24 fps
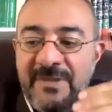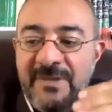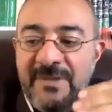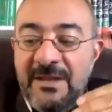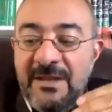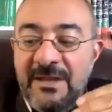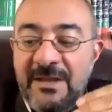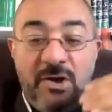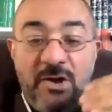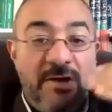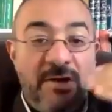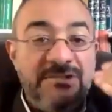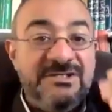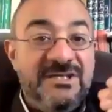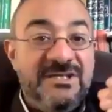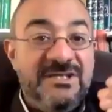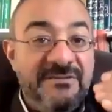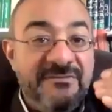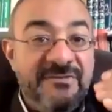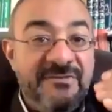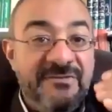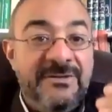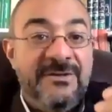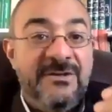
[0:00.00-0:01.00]

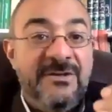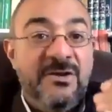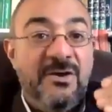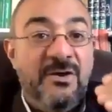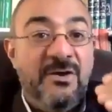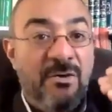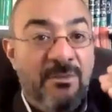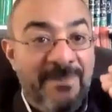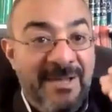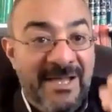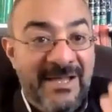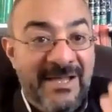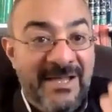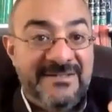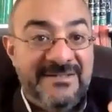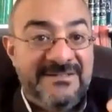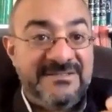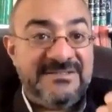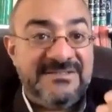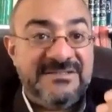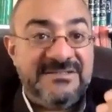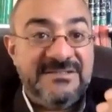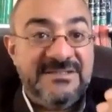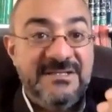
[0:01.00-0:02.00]
God-given
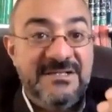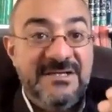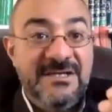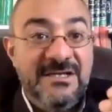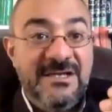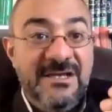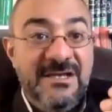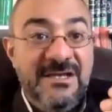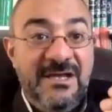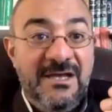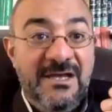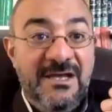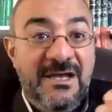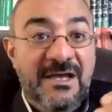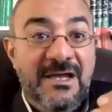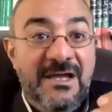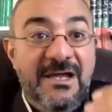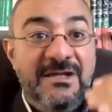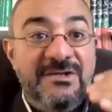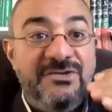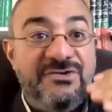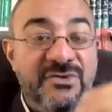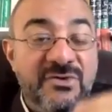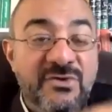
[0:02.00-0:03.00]
commands
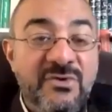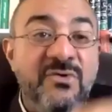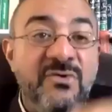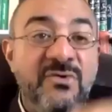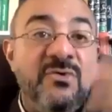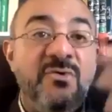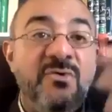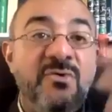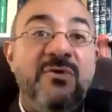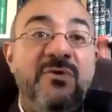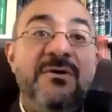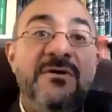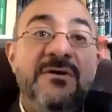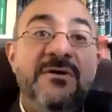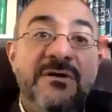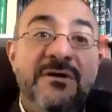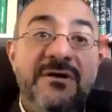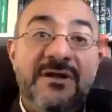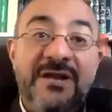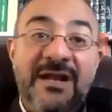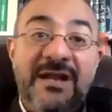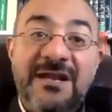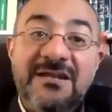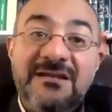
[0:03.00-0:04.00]
to
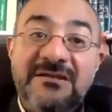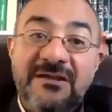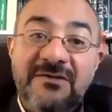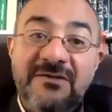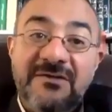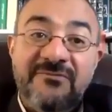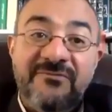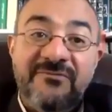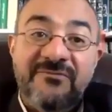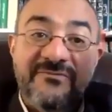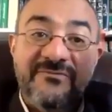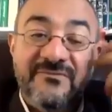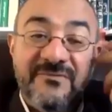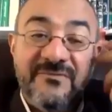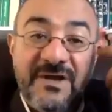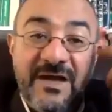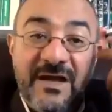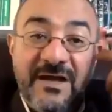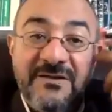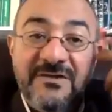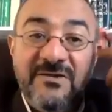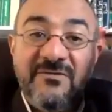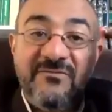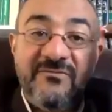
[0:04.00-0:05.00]
relative
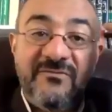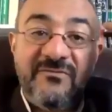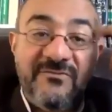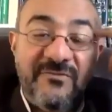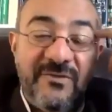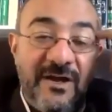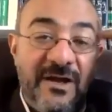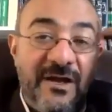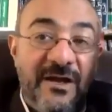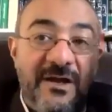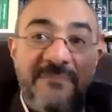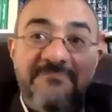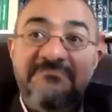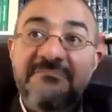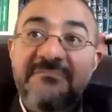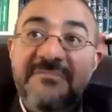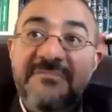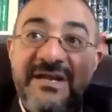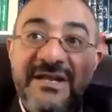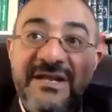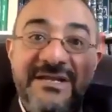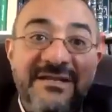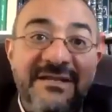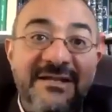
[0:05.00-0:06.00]
kind of
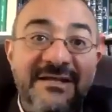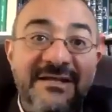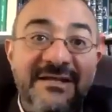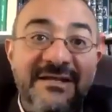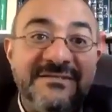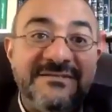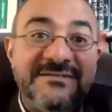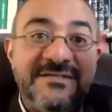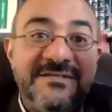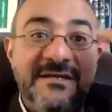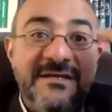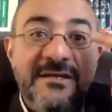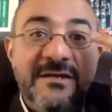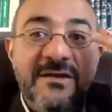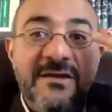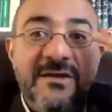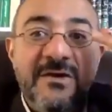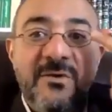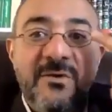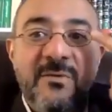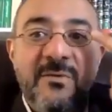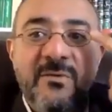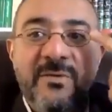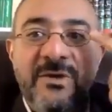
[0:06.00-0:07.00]
readings,
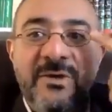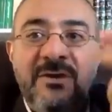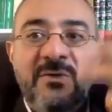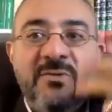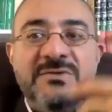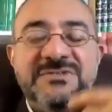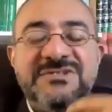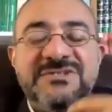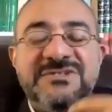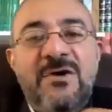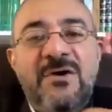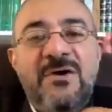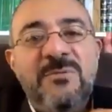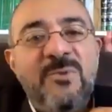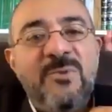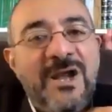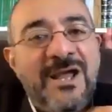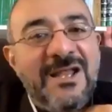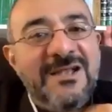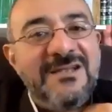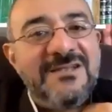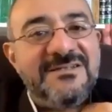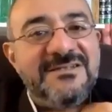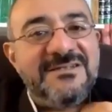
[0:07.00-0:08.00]
we lose our
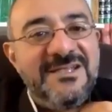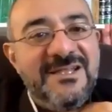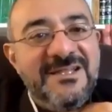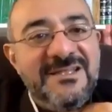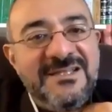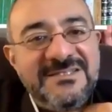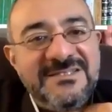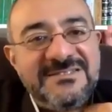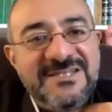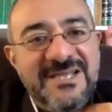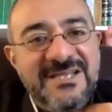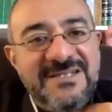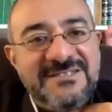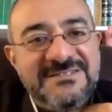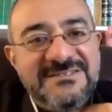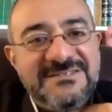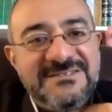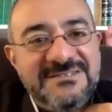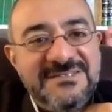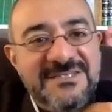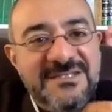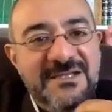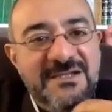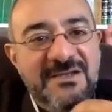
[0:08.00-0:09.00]
morality in the
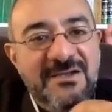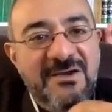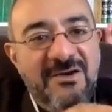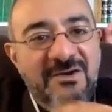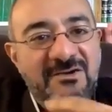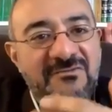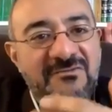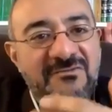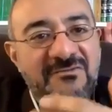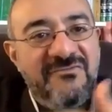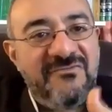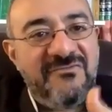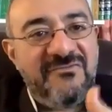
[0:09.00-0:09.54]
sense of